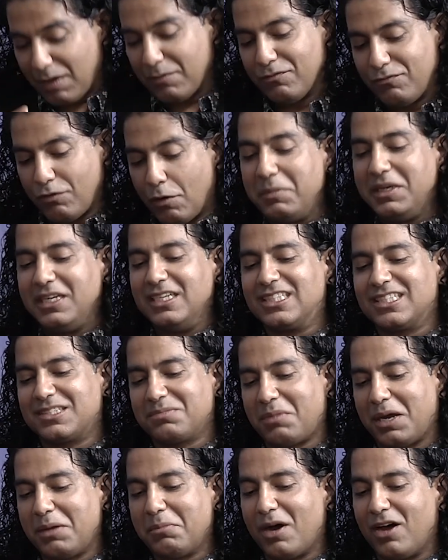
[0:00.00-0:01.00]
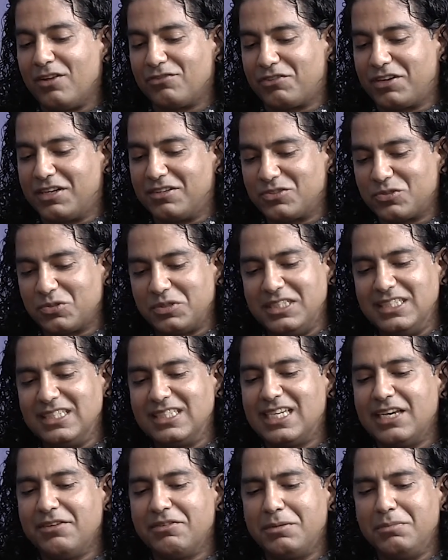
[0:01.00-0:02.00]
for me, it's my Mahatria. So he's
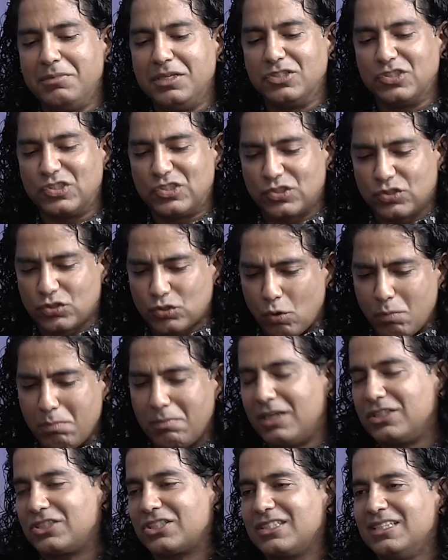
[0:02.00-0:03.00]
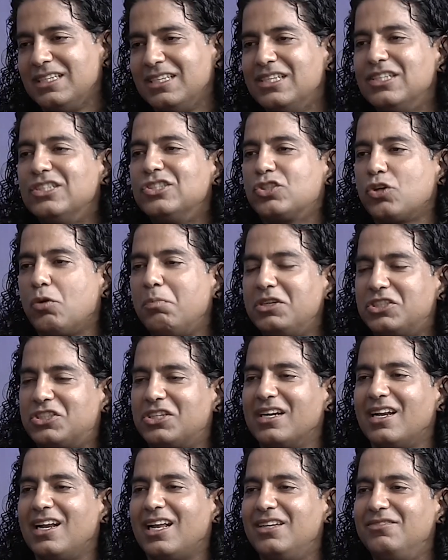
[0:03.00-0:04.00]
given me so much
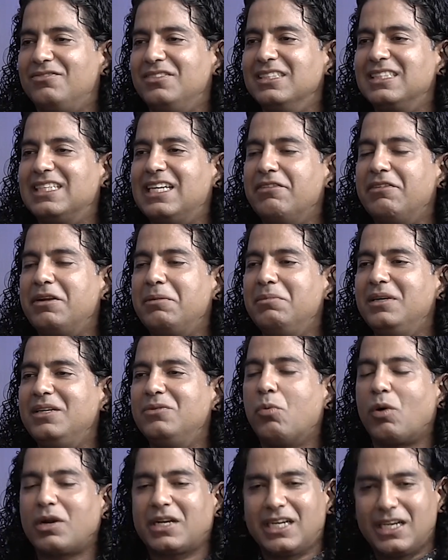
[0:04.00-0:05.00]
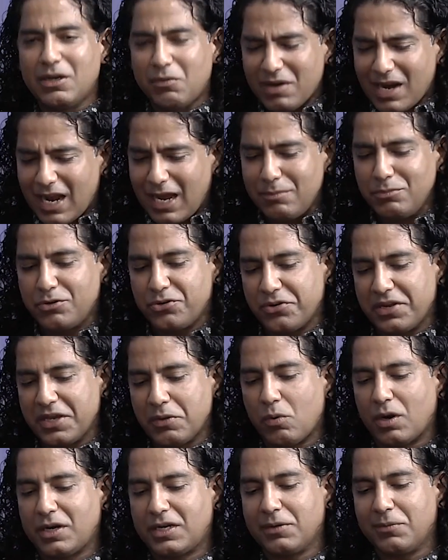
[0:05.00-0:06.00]
in life. He's given me whatever I am today,
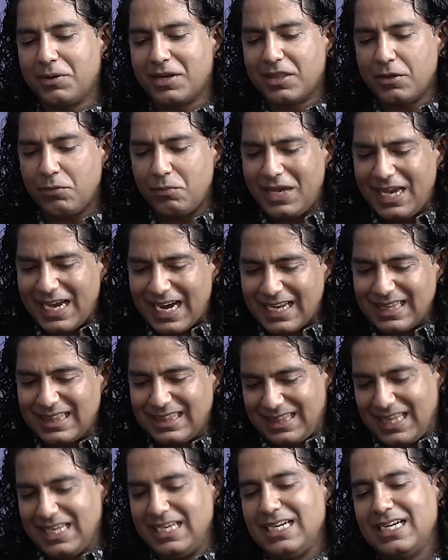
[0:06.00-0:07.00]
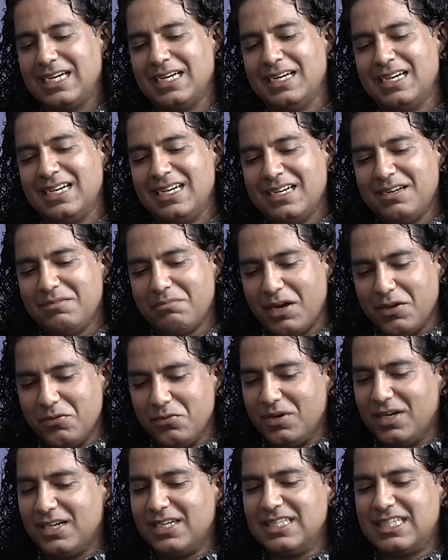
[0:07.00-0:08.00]
whatever the way I think, my
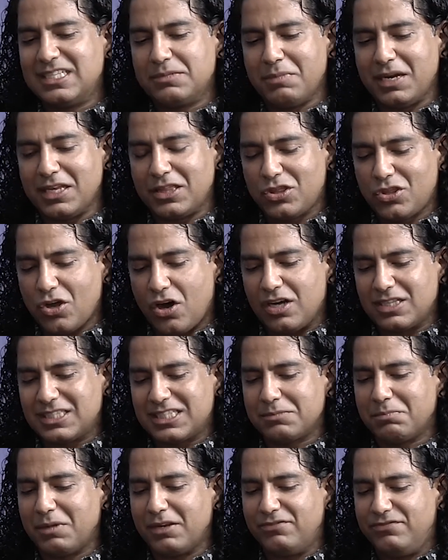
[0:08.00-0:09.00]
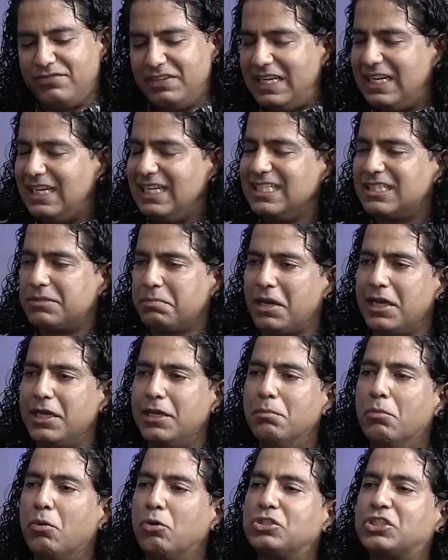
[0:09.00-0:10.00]
words, my thoughts, my feelings, my
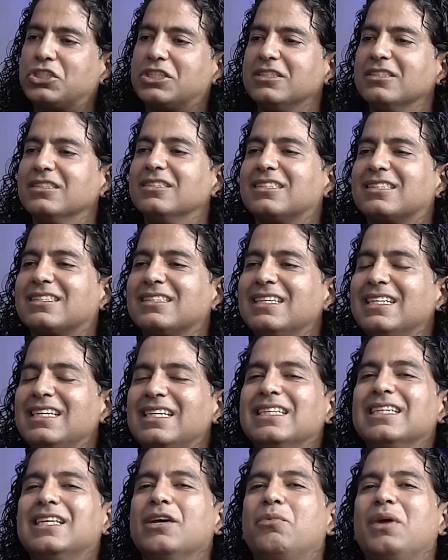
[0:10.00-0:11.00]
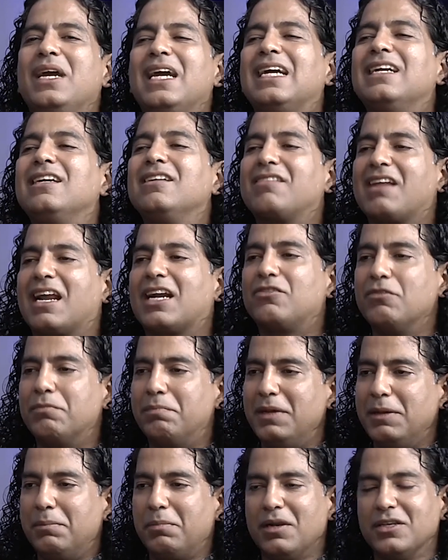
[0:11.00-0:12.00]
emotions, the way I interact with
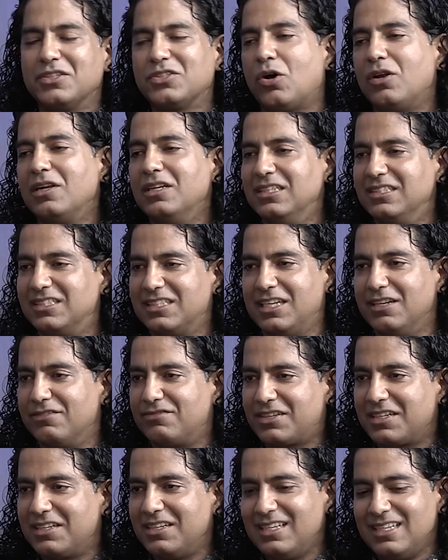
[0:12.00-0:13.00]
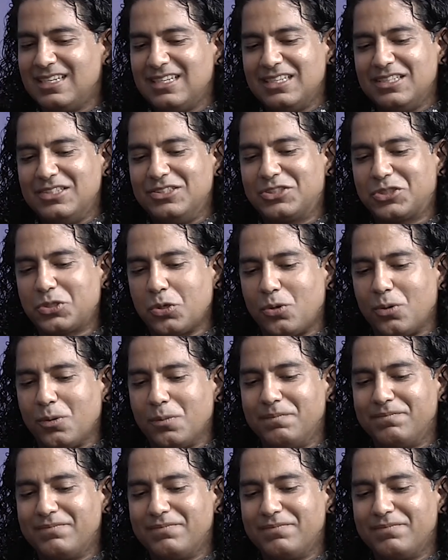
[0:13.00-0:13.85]
people is all His gift. So